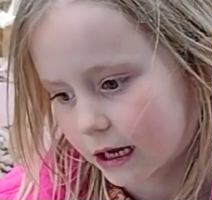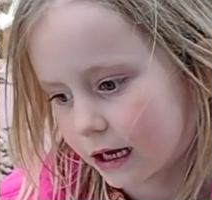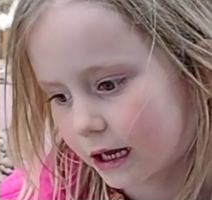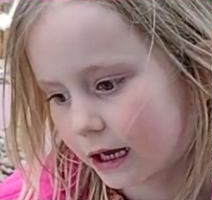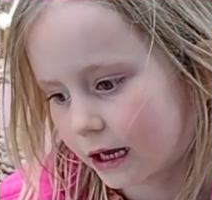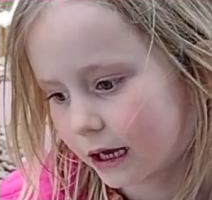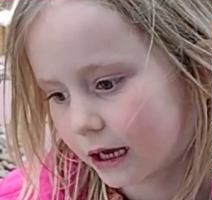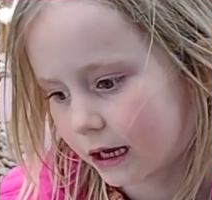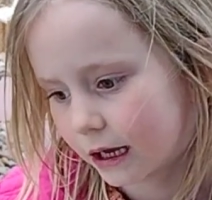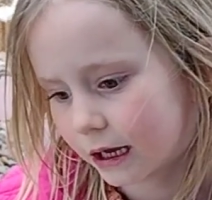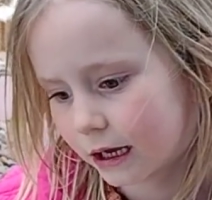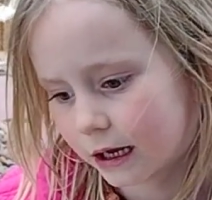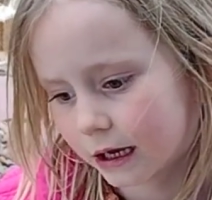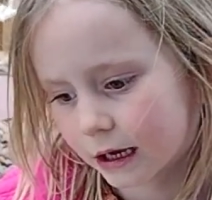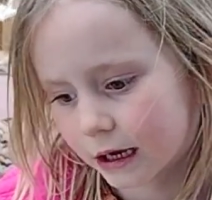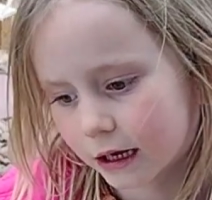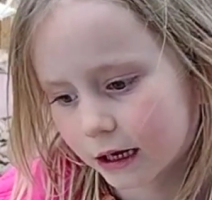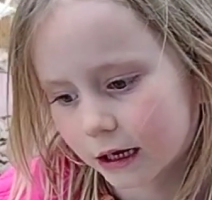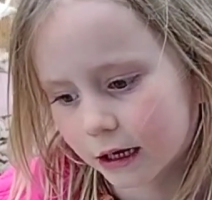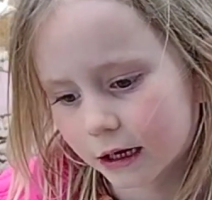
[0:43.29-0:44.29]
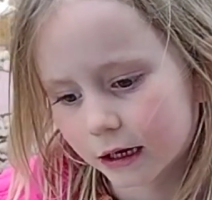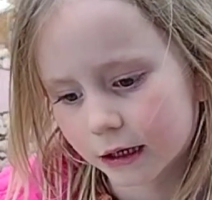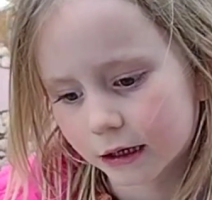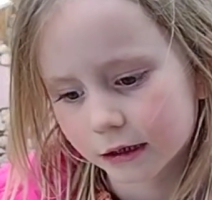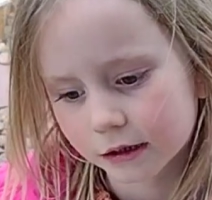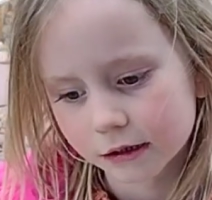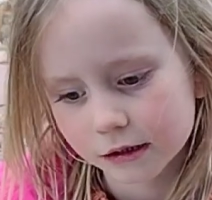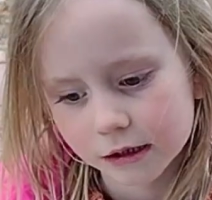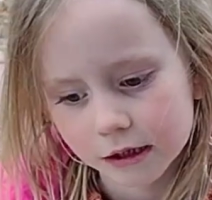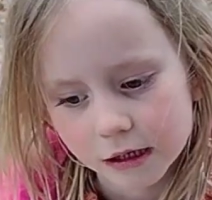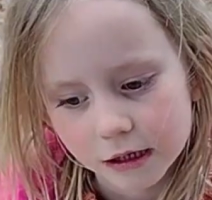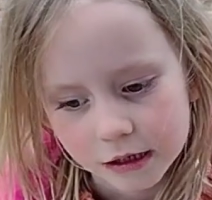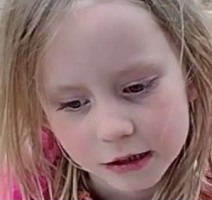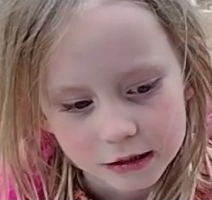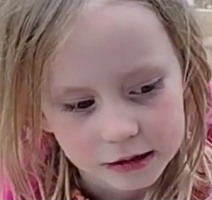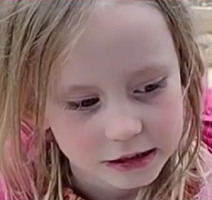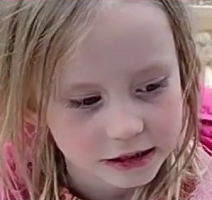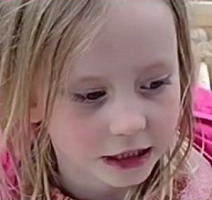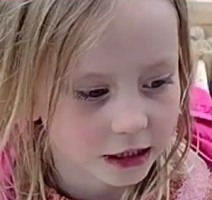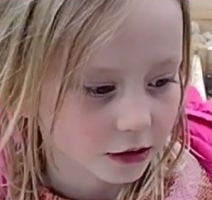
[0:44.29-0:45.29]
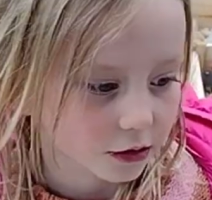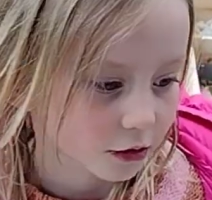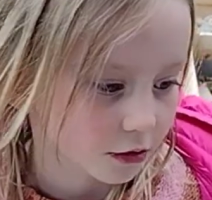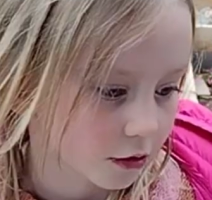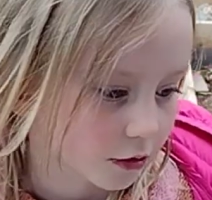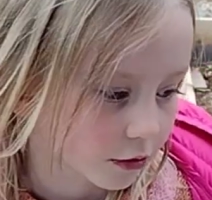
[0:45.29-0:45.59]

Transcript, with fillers: and then